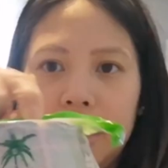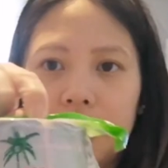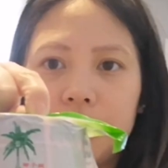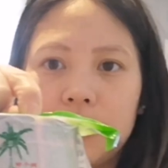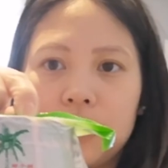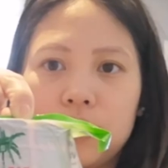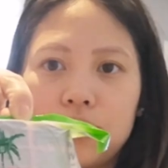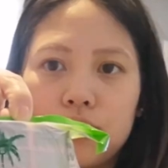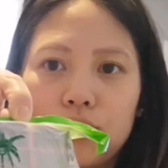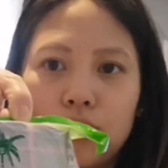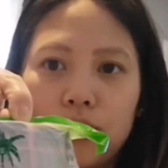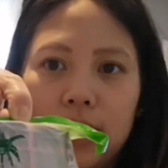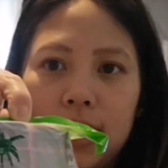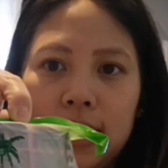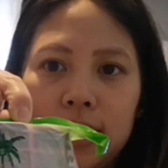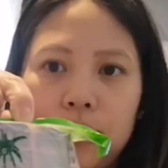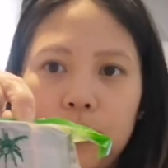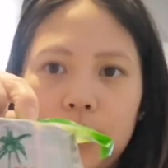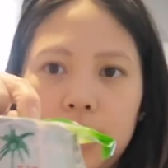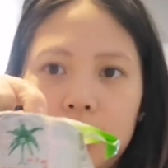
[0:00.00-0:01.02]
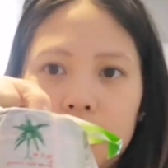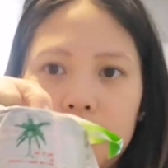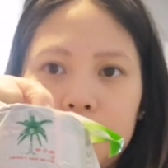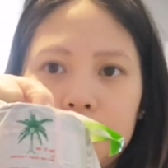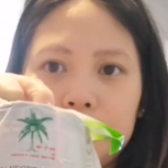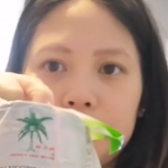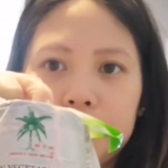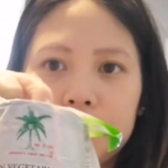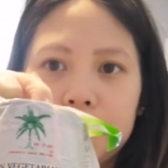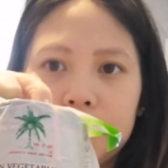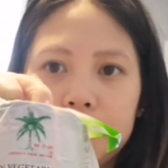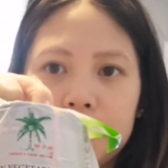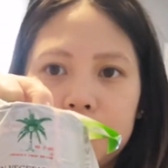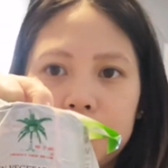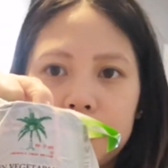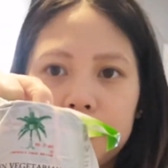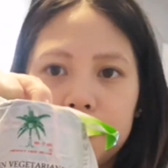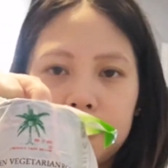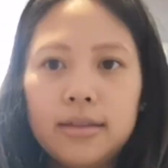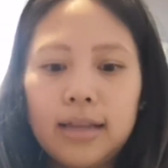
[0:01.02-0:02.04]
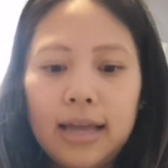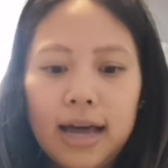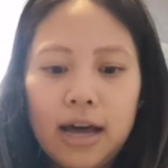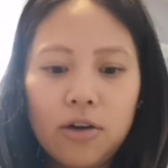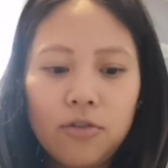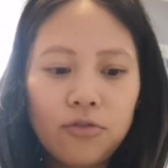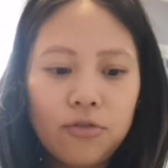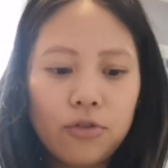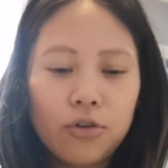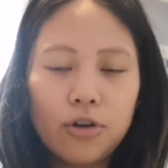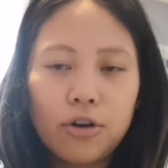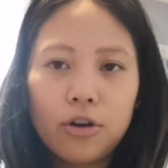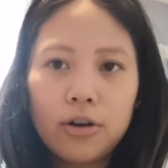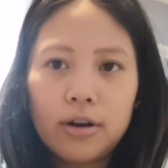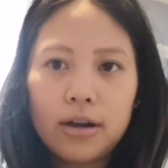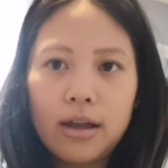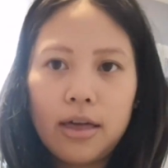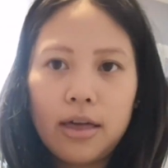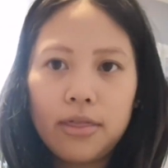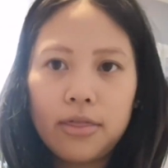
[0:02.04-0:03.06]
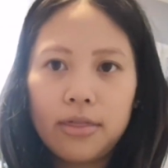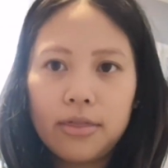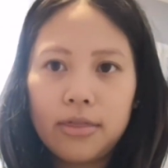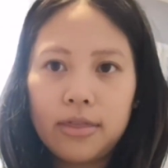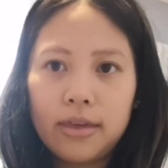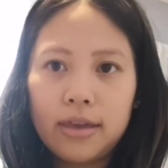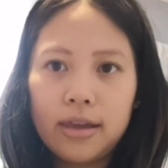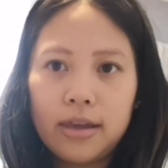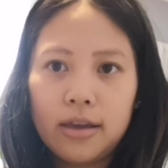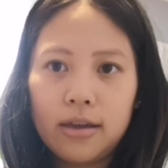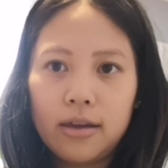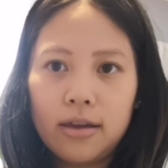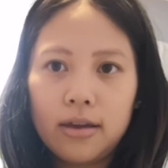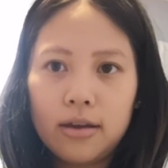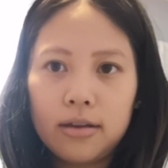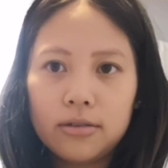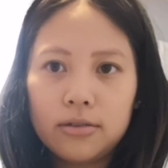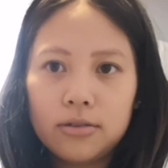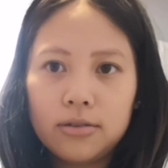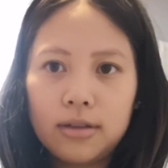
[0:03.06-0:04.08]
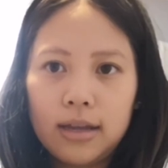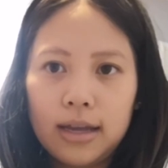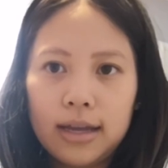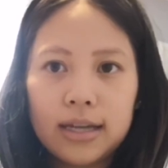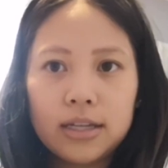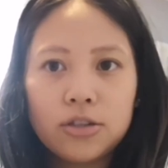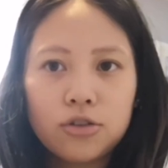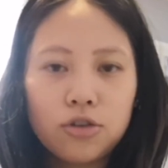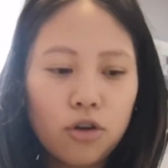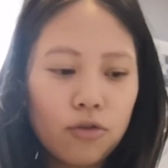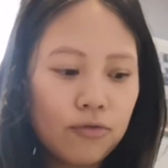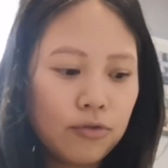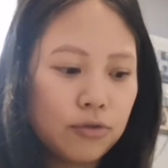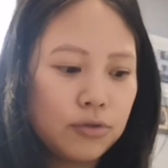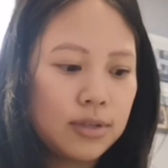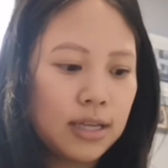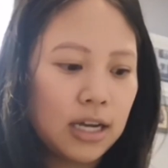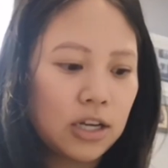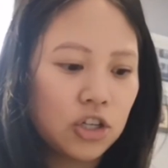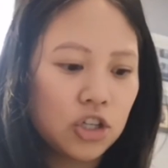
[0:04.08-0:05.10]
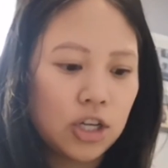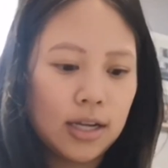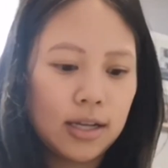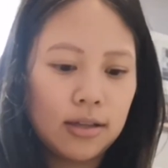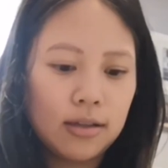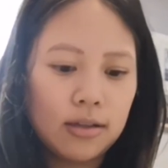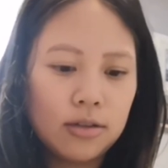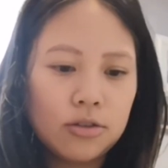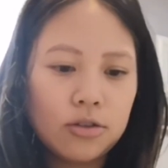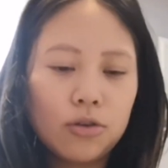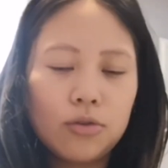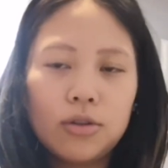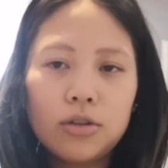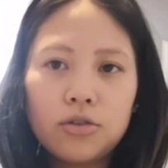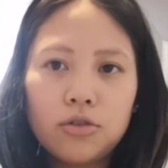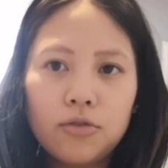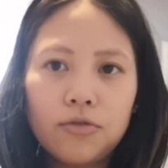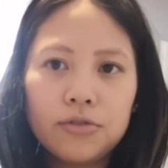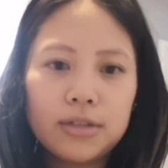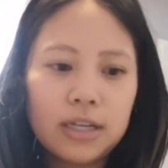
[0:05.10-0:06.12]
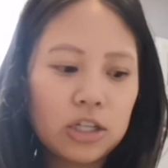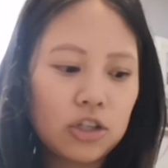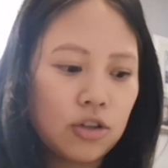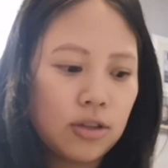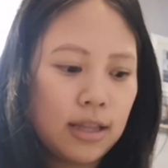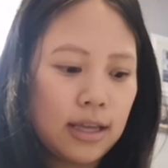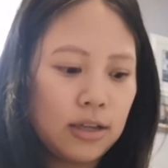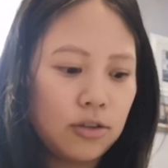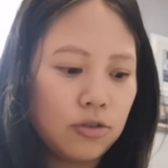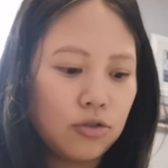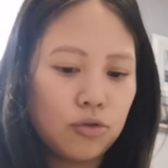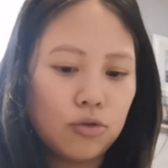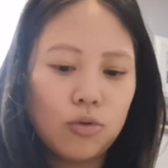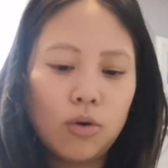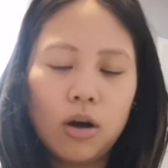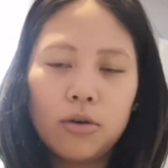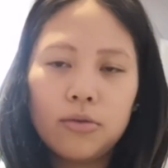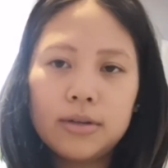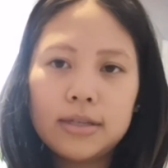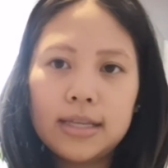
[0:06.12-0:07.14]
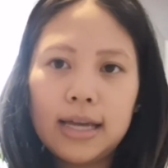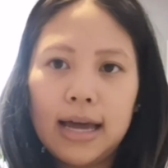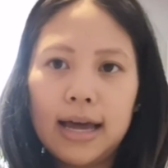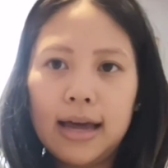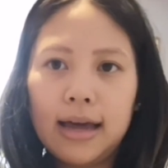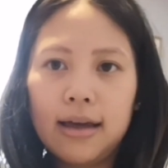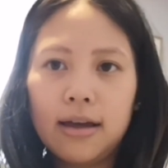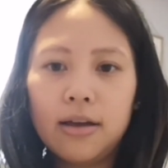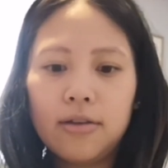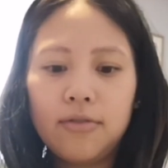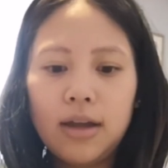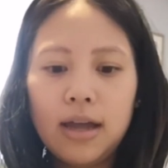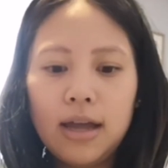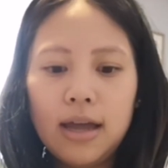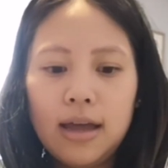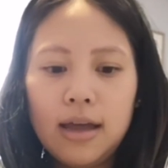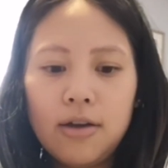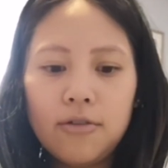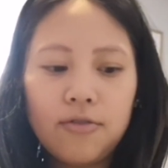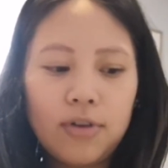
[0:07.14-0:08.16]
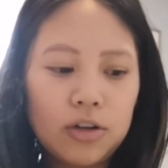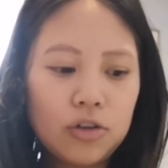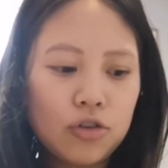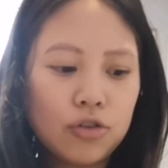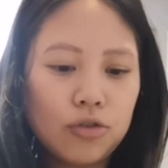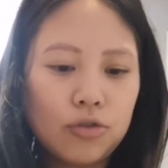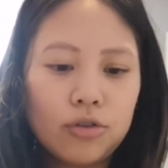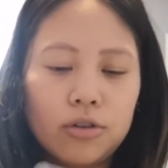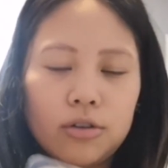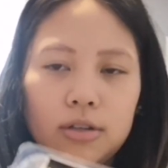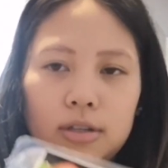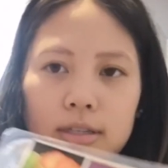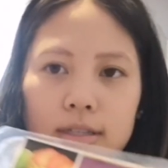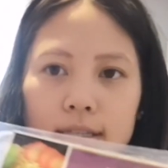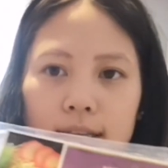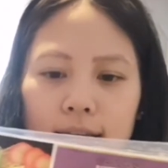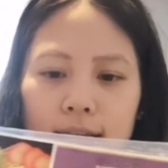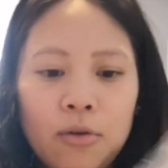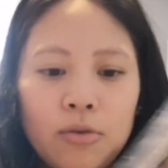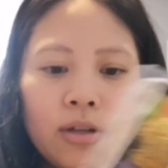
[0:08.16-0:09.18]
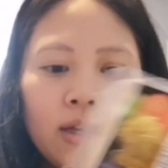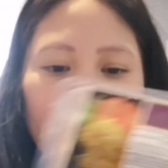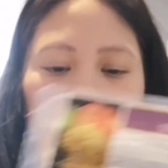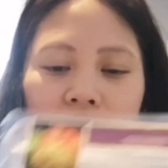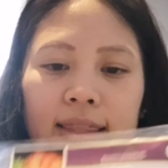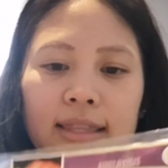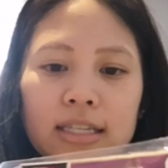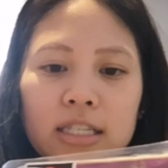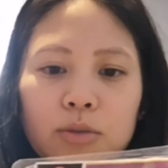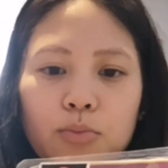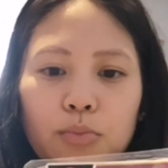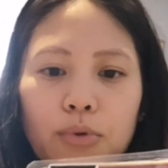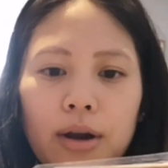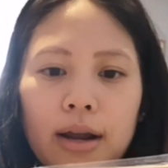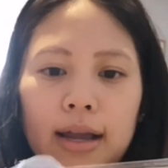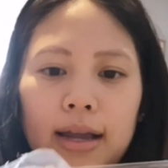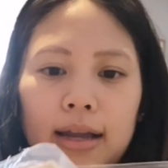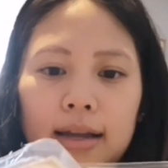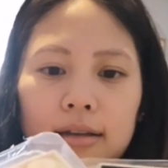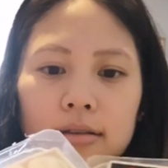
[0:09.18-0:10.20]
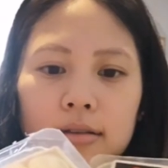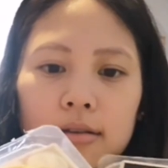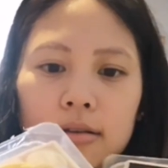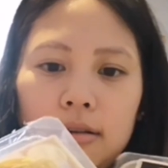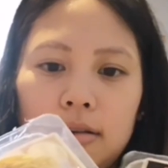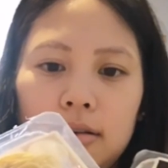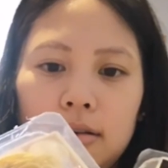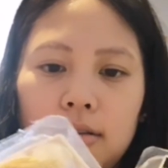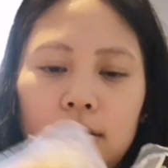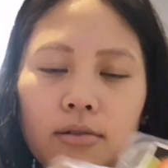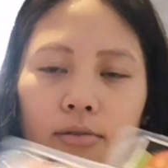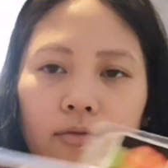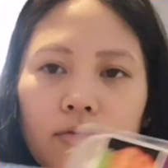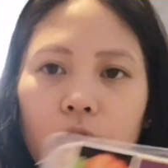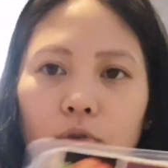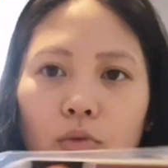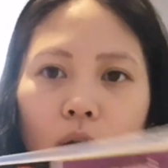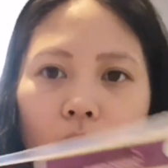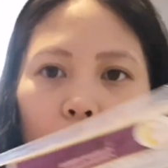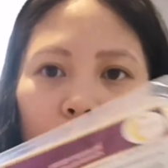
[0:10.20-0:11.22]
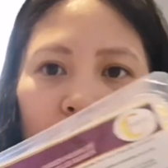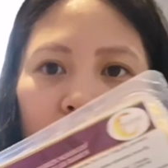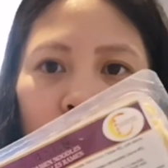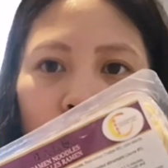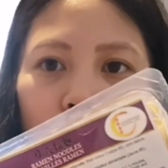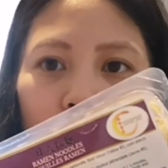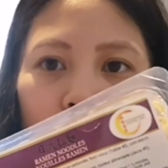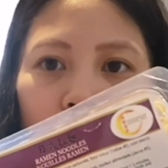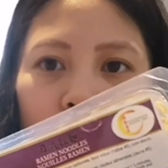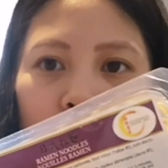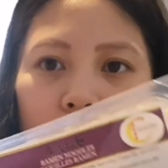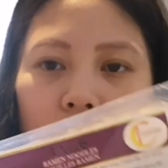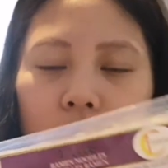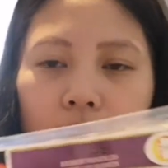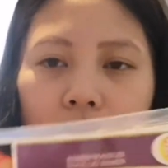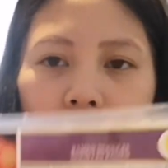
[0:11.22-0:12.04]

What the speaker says: at the store anyway. Now for the, I guess, tofu section. So in the tofu section, they do always have fresh noodles. I really like this brand for ramen noodles,